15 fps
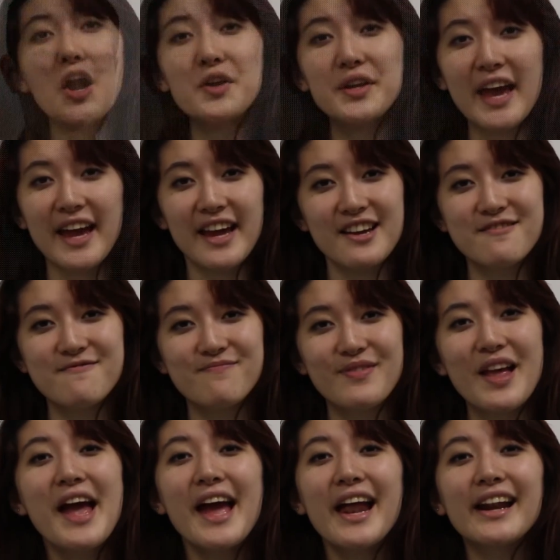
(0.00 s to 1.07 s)
Okay,
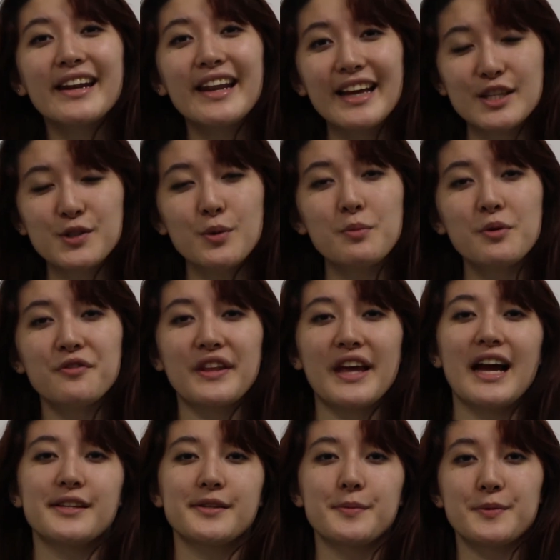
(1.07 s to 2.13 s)
next we move the
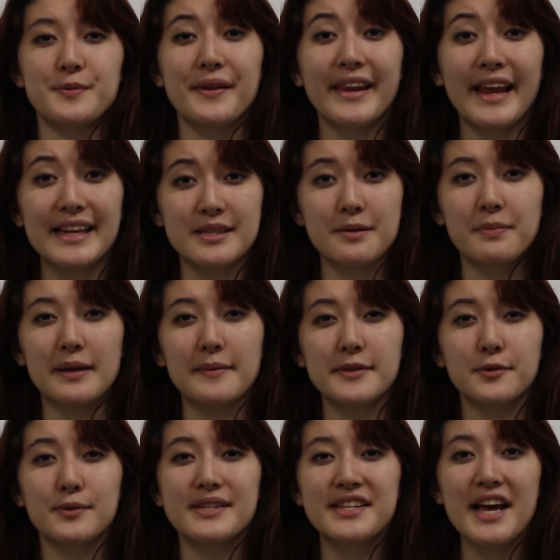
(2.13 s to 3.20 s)
atoms with laser
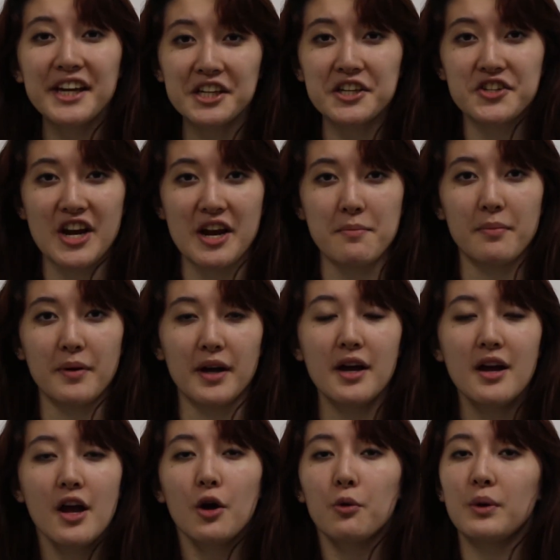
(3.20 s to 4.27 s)
beams to a second chamber
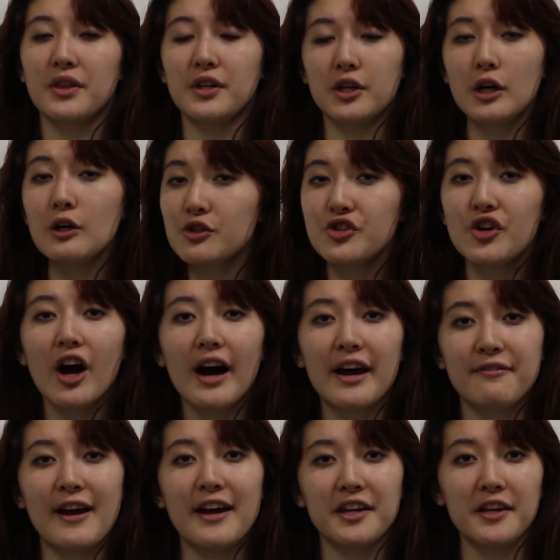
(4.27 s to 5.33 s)
with an
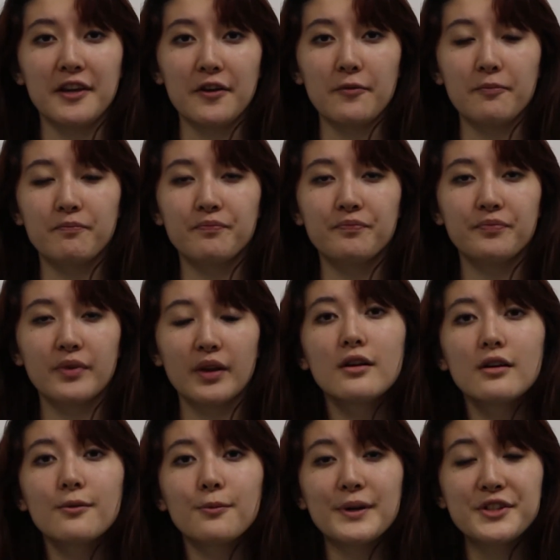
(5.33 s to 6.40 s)
ultra-high vacuum.
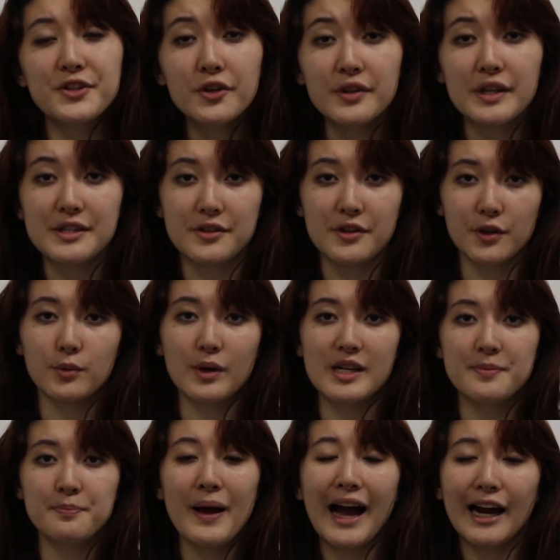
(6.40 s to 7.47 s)
We do this
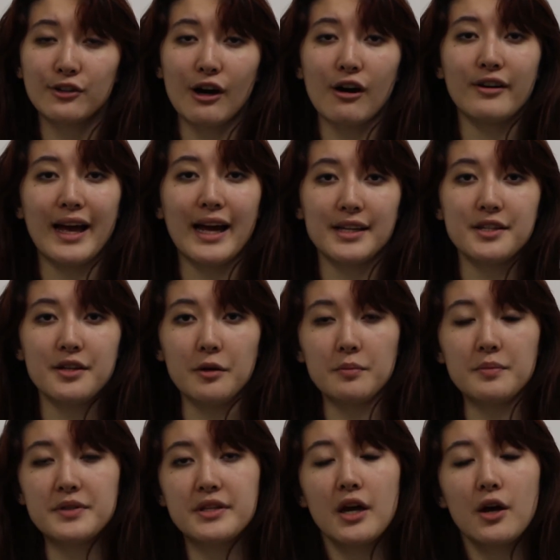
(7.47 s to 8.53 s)
otherwise background
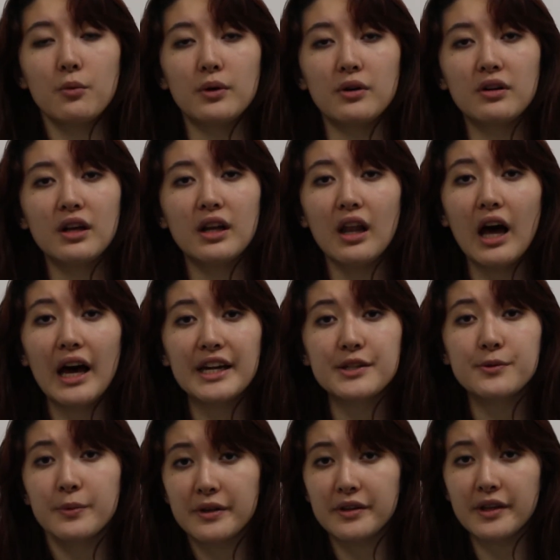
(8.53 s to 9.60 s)
atoms will
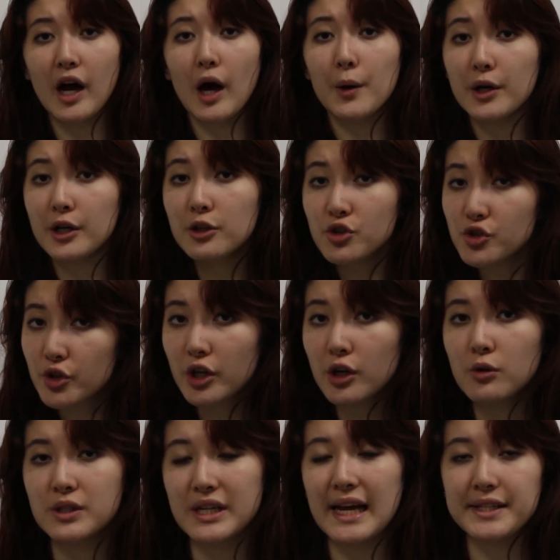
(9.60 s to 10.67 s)
collide with our
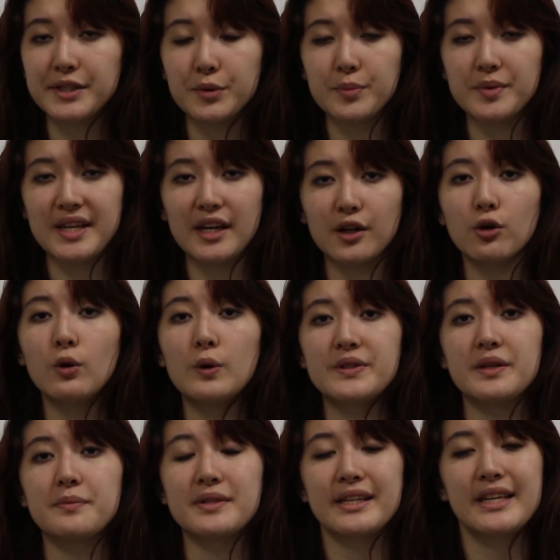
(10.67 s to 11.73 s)
ultra-cold atoms and cause
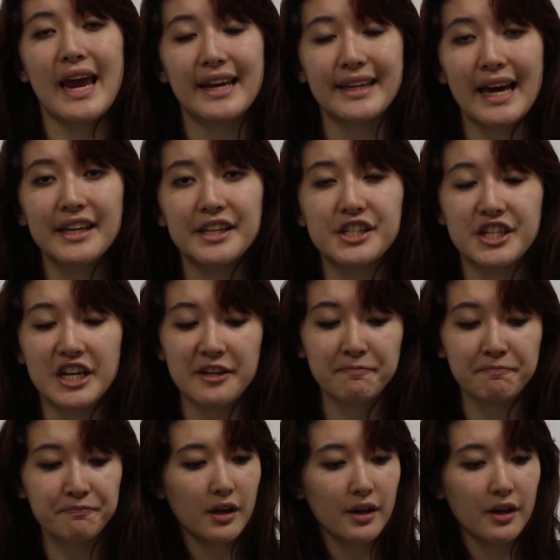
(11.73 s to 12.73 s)
them to gain energy.